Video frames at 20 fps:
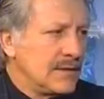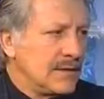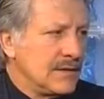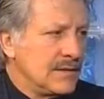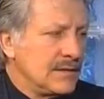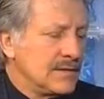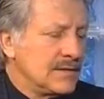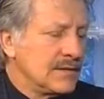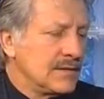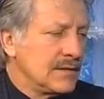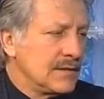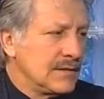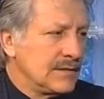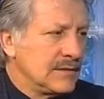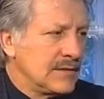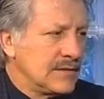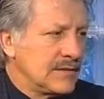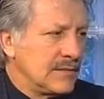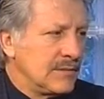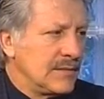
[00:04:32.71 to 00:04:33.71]
these uh,
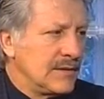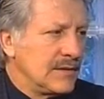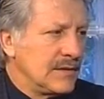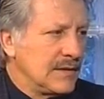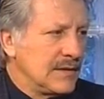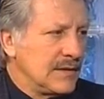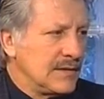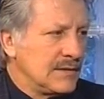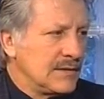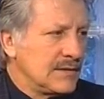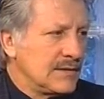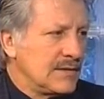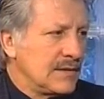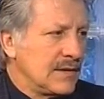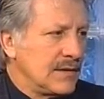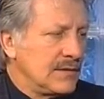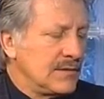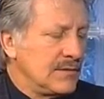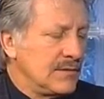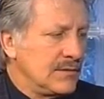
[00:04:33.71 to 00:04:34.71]
disabilities
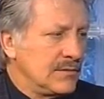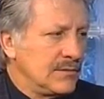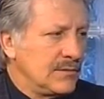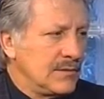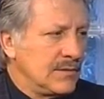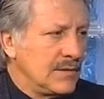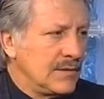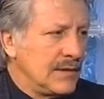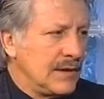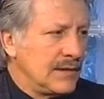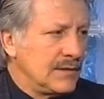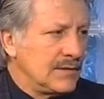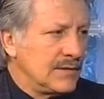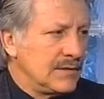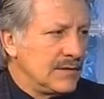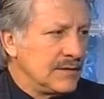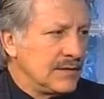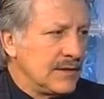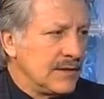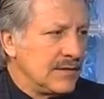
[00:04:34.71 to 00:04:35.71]
that you uh,
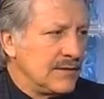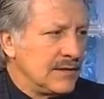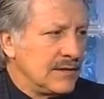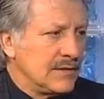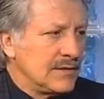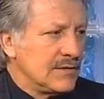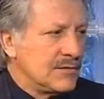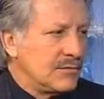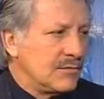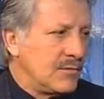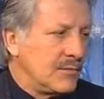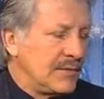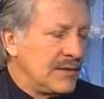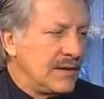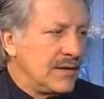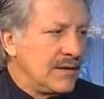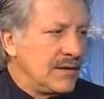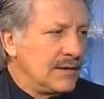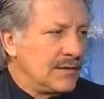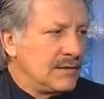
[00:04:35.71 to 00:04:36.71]
entered into evidence were
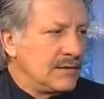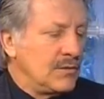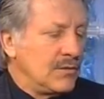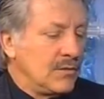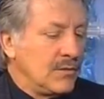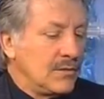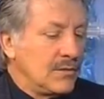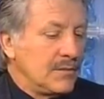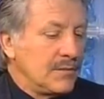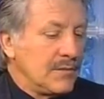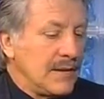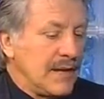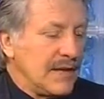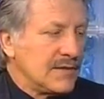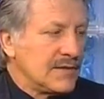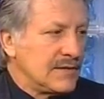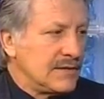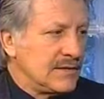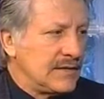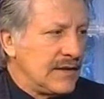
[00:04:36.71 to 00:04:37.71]
beyond or
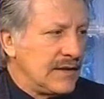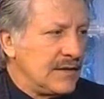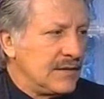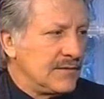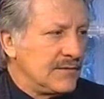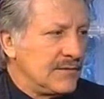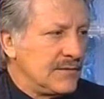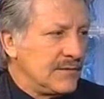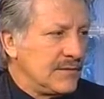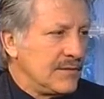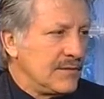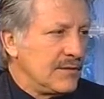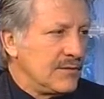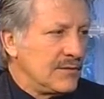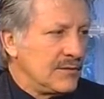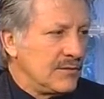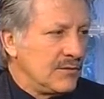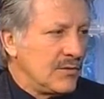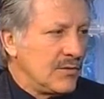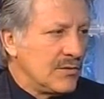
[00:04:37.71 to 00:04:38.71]
past the date of your
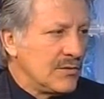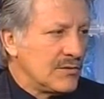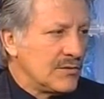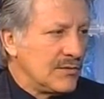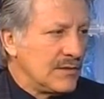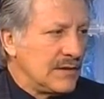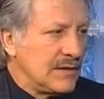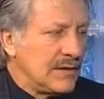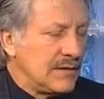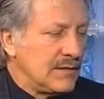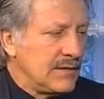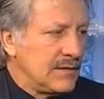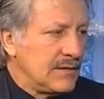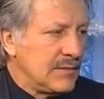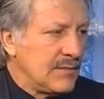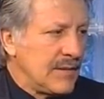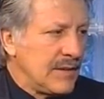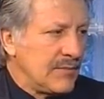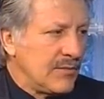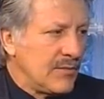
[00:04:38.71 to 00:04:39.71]
divorce or the, uh,
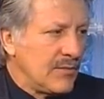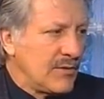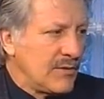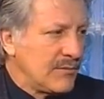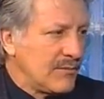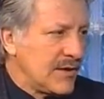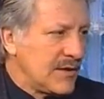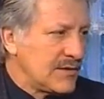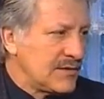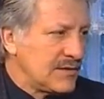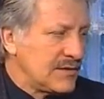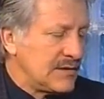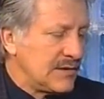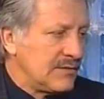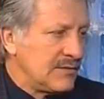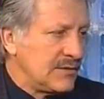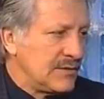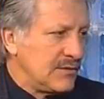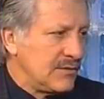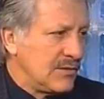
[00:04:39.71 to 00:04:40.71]
the paperwork
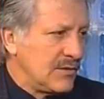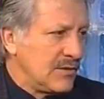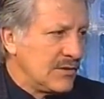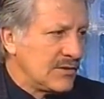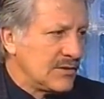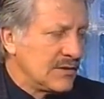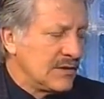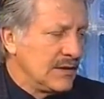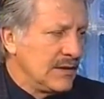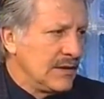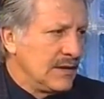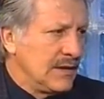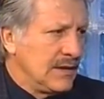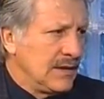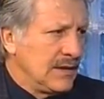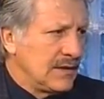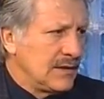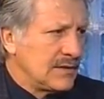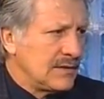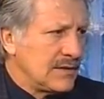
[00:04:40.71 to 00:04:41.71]
processing for the divorce?
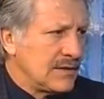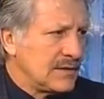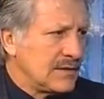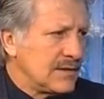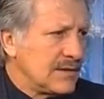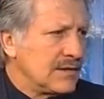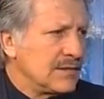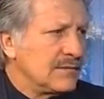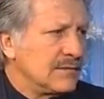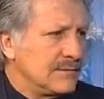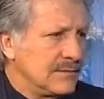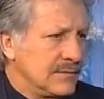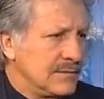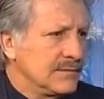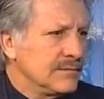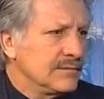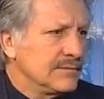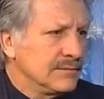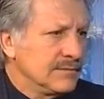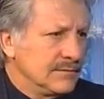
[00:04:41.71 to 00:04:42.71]
Because there's a
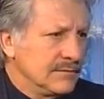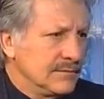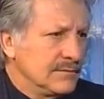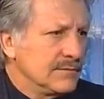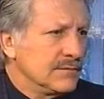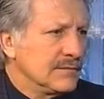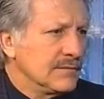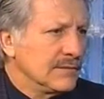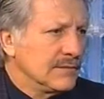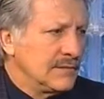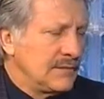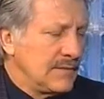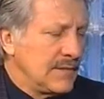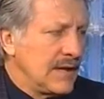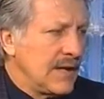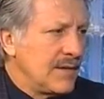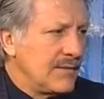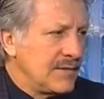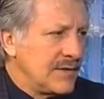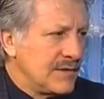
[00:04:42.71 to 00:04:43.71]

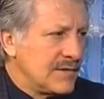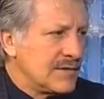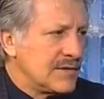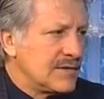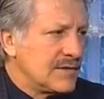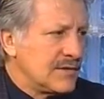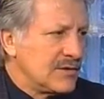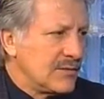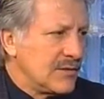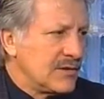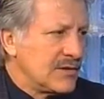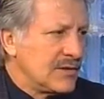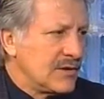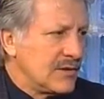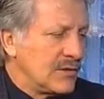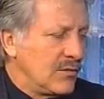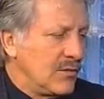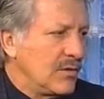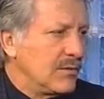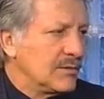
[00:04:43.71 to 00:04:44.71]
obvious situation
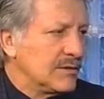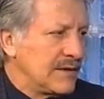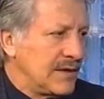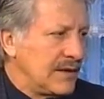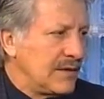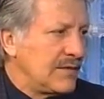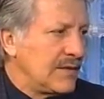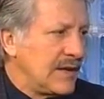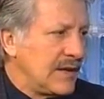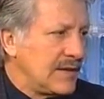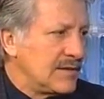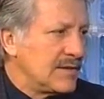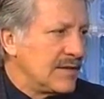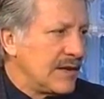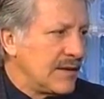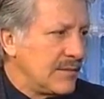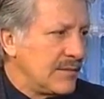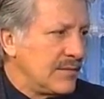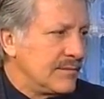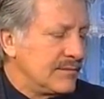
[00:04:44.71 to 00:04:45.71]
the court will take advantage of
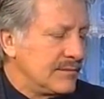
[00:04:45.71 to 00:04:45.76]
that